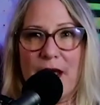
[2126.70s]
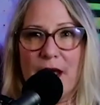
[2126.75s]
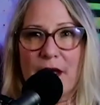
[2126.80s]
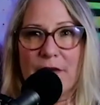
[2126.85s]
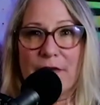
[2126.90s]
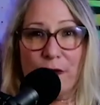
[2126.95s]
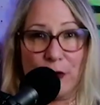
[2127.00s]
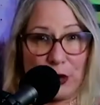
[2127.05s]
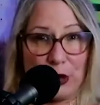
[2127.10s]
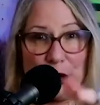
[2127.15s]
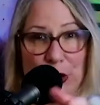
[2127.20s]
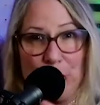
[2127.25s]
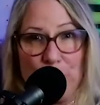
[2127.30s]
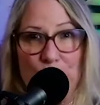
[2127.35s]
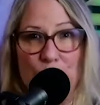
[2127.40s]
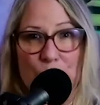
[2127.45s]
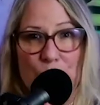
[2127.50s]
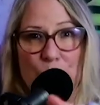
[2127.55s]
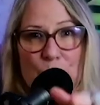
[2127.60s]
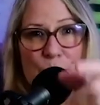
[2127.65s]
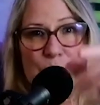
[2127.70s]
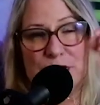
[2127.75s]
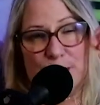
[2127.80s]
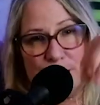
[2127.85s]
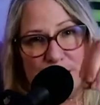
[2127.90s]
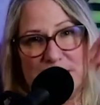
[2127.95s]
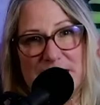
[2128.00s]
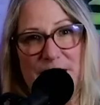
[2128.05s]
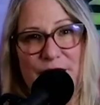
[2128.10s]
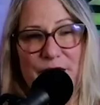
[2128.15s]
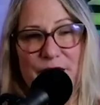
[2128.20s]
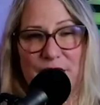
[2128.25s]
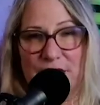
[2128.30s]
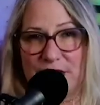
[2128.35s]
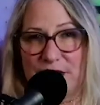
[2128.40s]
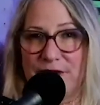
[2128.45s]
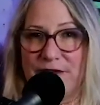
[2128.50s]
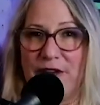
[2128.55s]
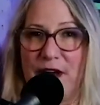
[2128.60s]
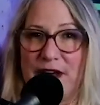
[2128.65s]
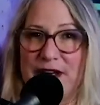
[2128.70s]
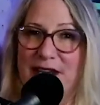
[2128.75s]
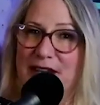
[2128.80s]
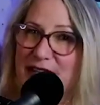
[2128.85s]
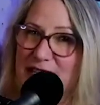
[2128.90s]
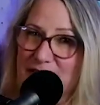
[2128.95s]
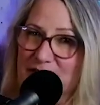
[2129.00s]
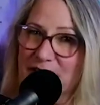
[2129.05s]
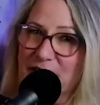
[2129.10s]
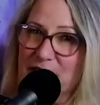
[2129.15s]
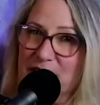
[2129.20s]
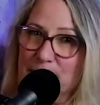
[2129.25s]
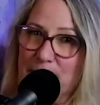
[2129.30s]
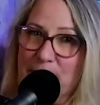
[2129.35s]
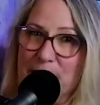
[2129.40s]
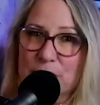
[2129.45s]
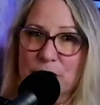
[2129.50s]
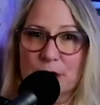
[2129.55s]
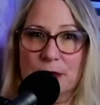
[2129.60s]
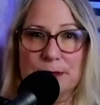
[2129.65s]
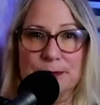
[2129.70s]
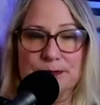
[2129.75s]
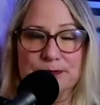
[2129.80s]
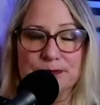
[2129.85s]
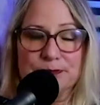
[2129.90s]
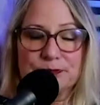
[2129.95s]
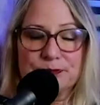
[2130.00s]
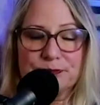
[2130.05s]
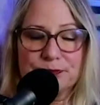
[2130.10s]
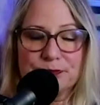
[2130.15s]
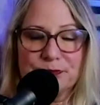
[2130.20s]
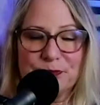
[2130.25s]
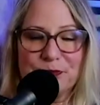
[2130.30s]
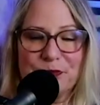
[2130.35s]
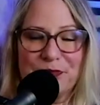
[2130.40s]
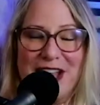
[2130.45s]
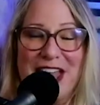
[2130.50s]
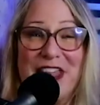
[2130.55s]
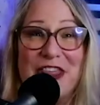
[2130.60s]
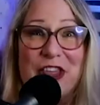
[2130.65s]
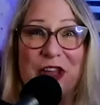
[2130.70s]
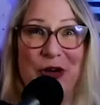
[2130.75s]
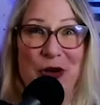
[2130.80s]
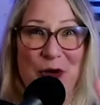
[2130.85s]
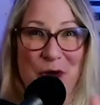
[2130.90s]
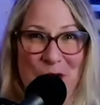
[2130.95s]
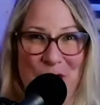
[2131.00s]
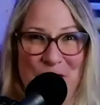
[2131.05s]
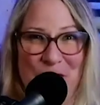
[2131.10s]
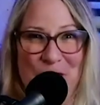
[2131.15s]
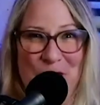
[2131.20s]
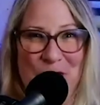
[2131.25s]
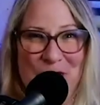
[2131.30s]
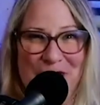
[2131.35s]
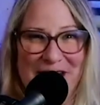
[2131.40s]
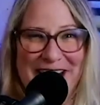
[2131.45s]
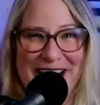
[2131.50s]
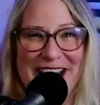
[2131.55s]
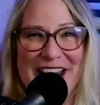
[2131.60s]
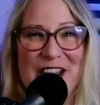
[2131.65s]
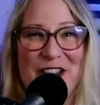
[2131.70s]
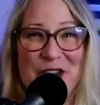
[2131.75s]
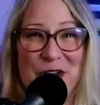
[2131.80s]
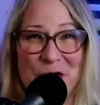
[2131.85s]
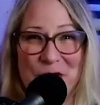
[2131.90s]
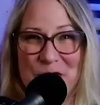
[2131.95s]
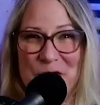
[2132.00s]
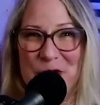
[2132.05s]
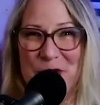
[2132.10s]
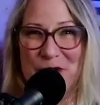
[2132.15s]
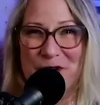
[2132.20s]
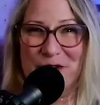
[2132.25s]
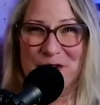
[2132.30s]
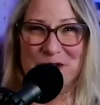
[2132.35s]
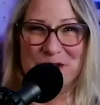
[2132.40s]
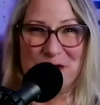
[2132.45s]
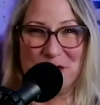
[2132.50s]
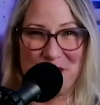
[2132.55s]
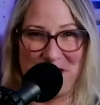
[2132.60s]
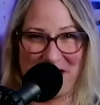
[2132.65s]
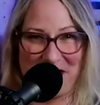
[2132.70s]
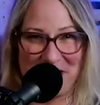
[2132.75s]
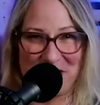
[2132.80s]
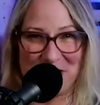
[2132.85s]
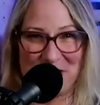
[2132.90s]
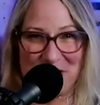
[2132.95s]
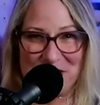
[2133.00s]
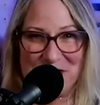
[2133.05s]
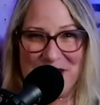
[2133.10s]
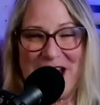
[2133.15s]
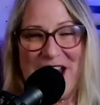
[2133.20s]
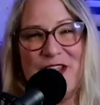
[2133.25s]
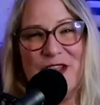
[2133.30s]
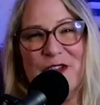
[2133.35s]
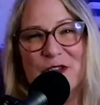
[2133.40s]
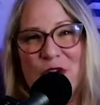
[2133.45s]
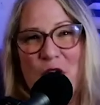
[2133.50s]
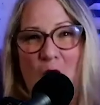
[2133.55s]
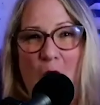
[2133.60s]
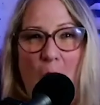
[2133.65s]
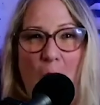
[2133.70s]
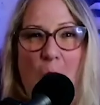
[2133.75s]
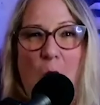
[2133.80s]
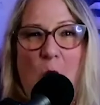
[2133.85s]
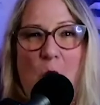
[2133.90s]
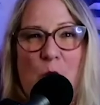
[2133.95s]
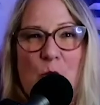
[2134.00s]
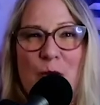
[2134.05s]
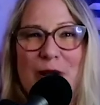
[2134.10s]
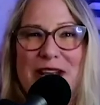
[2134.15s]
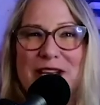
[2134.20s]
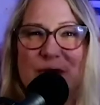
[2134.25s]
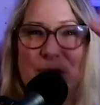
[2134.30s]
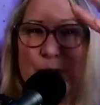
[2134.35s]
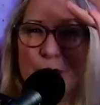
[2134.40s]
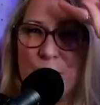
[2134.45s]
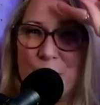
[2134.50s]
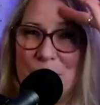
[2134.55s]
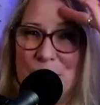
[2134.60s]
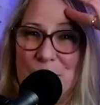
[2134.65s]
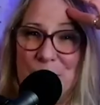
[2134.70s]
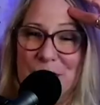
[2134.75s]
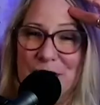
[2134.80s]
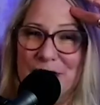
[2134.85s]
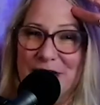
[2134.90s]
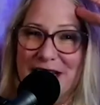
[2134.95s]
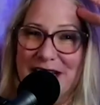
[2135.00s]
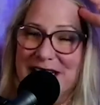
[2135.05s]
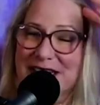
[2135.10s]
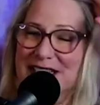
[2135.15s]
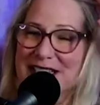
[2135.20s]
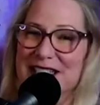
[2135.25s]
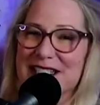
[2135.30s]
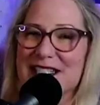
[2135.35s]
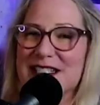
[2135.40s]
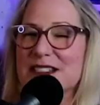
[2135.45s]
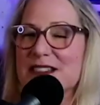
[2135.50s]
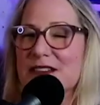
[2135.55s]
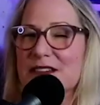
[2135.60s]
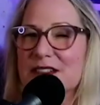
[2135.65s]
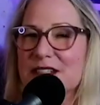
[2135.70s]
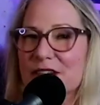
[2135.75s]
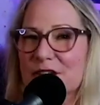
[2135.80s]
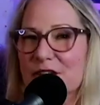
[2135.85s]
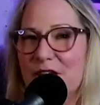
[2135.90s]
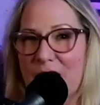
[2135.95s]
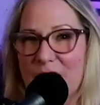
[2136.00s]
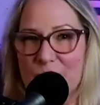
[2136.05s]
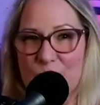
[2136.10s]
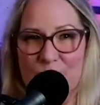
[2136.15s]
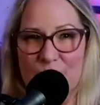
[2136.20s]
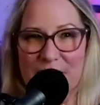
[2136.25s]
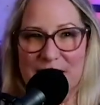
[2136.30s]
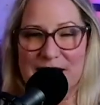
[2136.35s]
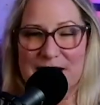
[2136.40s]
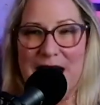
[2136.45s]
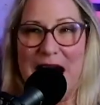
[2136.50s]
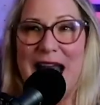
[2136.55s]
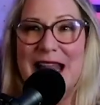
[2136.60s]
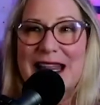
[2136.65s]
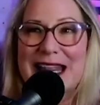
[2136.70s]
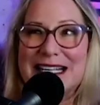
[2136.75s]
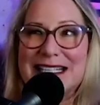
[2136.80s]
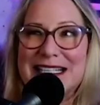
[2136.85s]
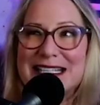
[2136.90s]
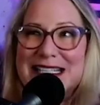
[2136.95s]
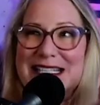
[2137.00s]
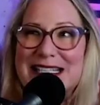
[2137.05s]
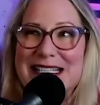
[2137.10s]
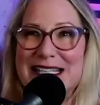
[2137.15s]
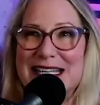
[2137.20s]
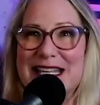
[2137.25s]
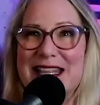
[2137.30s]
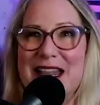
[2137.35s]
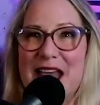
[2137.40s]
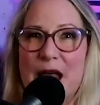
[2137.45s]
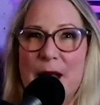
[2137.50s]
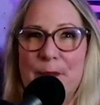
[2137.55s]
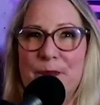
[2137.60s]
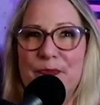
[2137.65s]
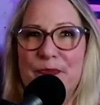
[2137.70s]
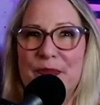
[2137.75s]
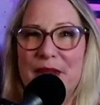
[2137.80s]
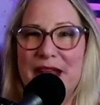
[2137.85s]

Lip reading: for you specifically to find it? That's very special. The Hoon, your universal managers, they're always blowing you little kisses, these little God winks. I like to see them